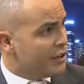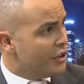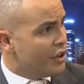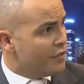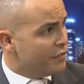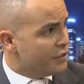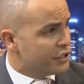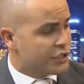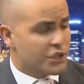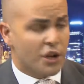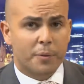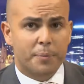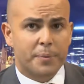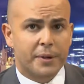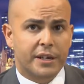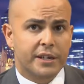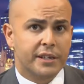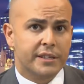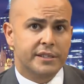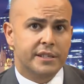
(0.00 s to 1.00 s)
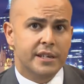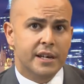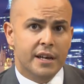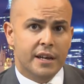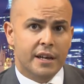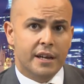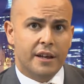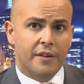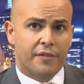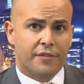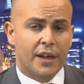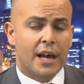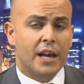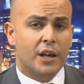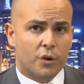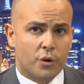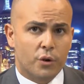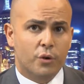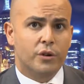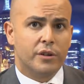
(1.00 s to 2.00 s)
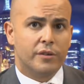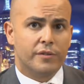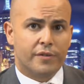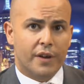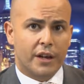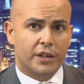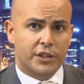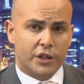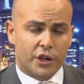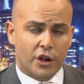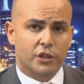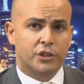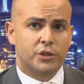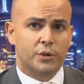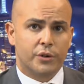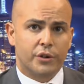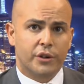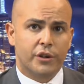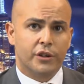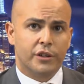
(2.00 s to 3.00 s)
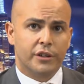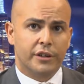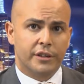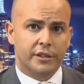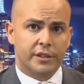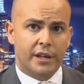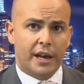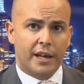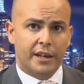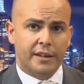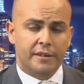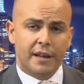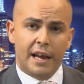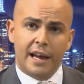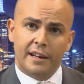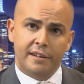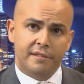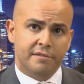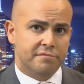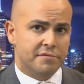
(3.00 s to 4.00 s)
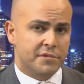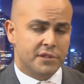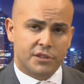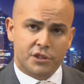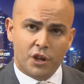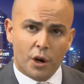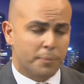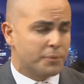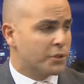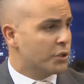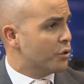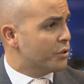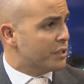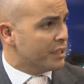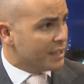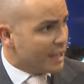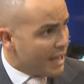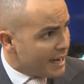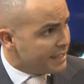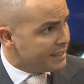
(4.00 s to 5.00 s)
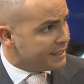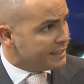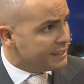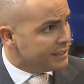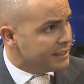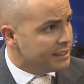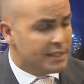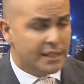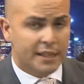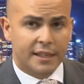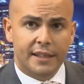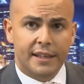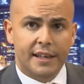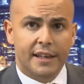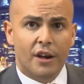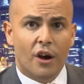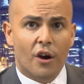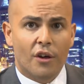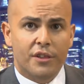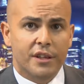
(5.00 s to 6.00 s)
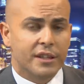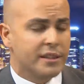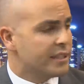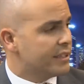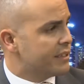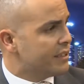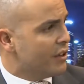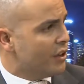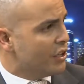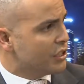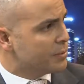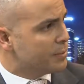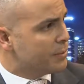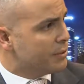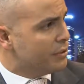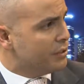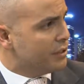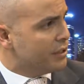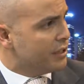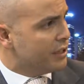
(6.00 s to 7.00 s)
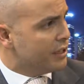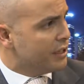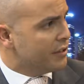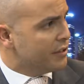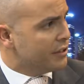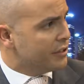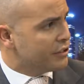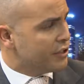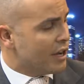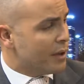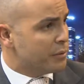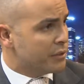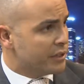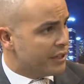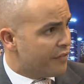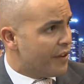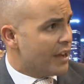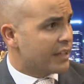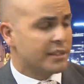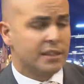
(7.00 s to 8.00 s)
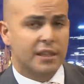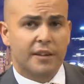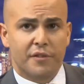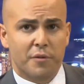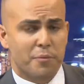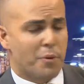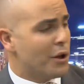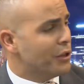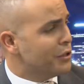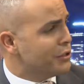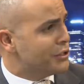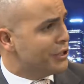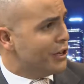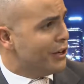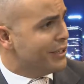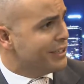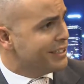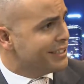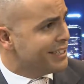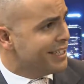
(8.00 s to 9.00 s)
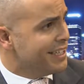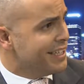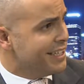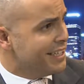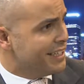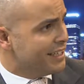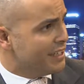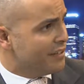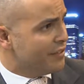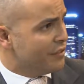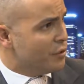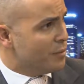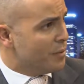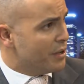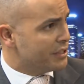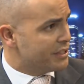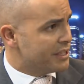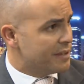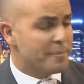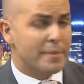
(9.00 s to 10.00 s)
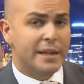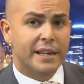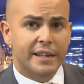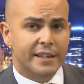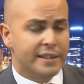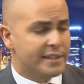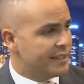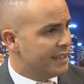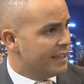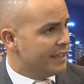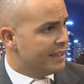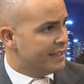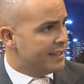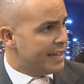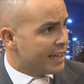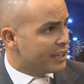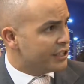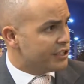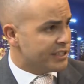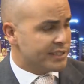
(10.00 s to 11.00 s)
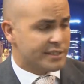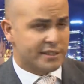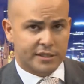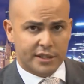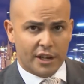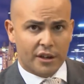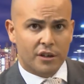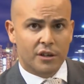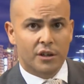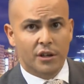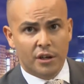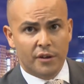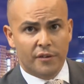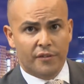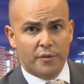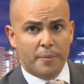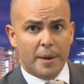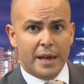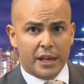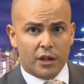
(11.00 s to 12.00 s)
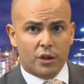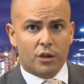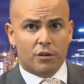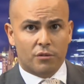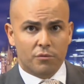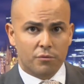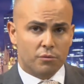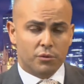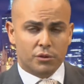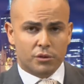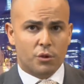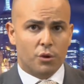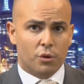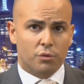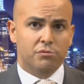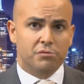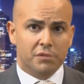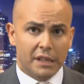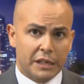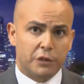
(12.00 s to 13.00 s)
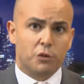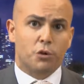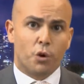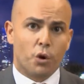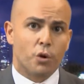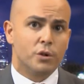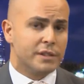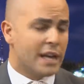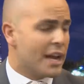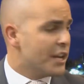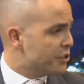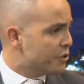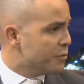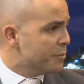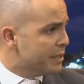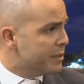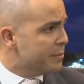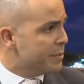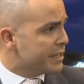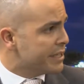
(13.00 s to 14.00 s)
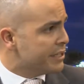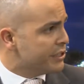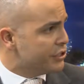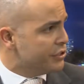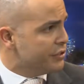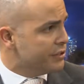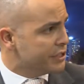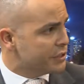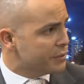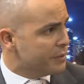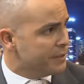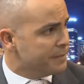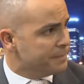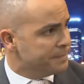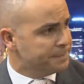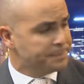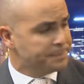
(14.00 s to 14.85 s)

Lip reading: nervous shock, because if they could have actually got to it earlier and stopped it or delayed it, then I think that the hospital are in trouble. And the fact that they've apologised, they've almost admitted negligence. For me, what's called legal causation would be the big issue in this one.